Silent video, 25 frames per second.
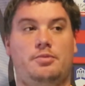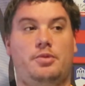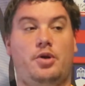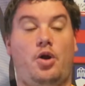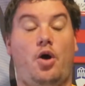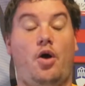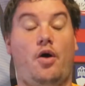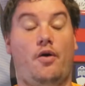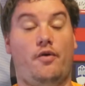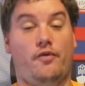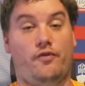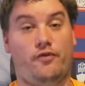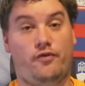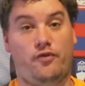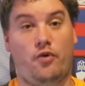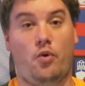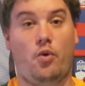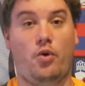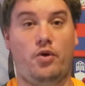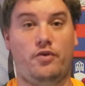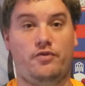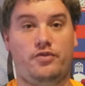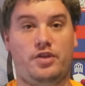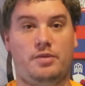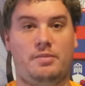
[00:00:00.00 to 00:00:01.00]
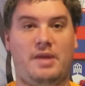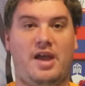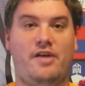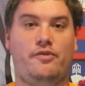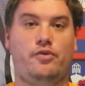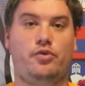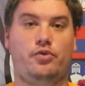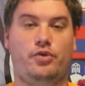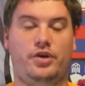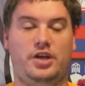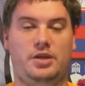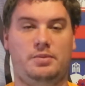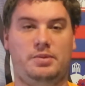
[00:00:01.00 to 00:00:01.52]
but four of them have
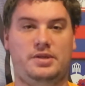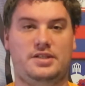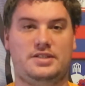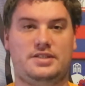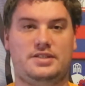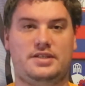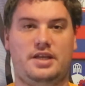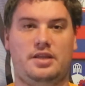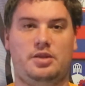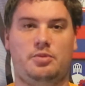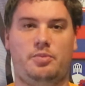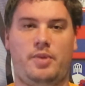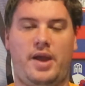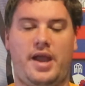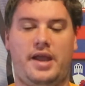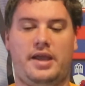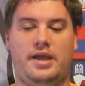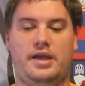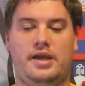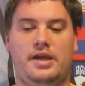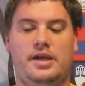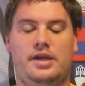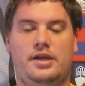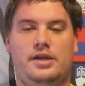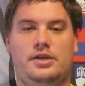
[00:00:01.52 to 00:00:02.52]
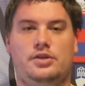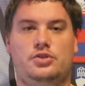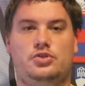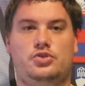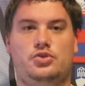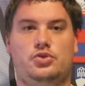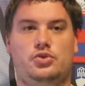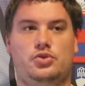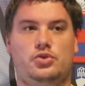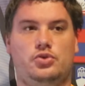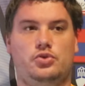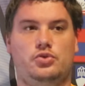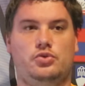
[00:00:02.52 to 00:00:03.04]
already been sent back
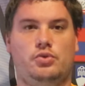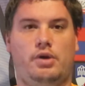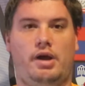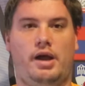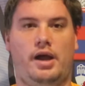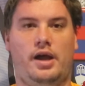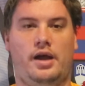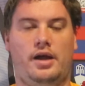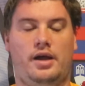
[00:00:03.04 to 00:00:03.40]
to